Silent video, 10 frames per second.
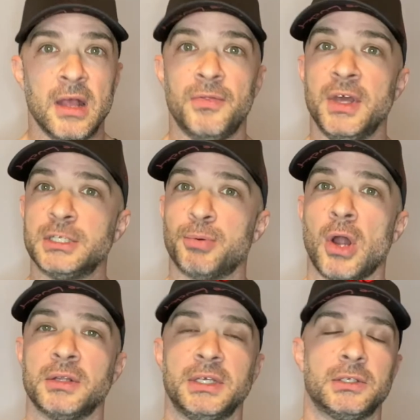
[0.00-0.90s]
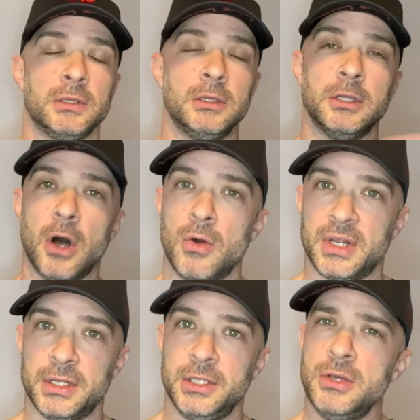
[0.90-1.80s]
This product is
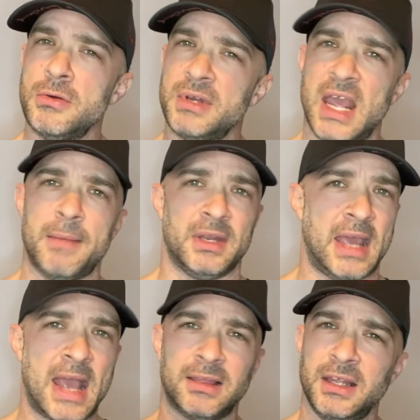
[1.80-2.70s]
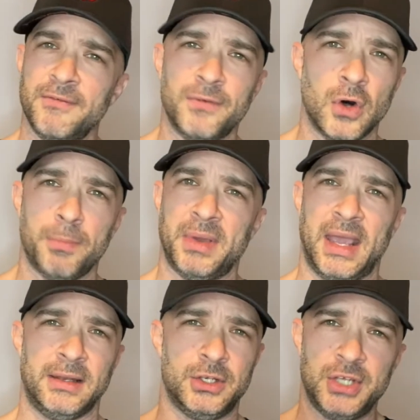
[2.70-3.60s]
loaded. You name it Anthony
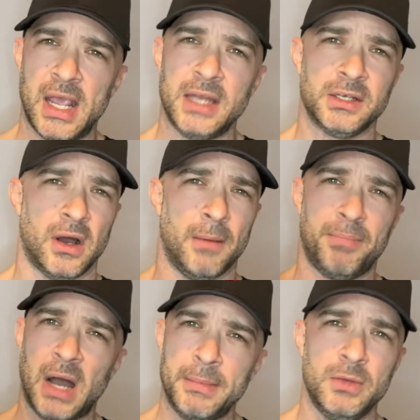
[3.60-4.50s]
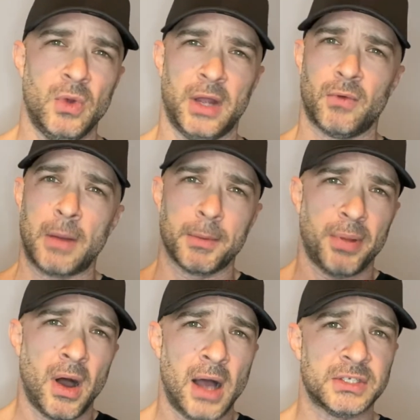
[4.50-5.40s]
Volpe, J Dom, Bobby Witt, Robert
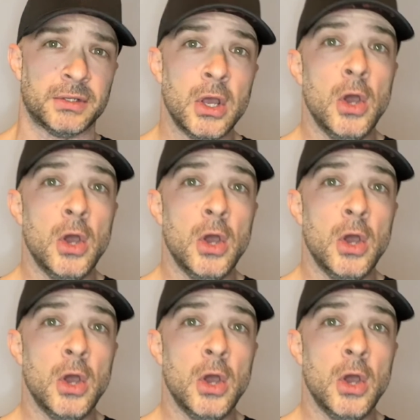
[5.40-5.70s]
Puason,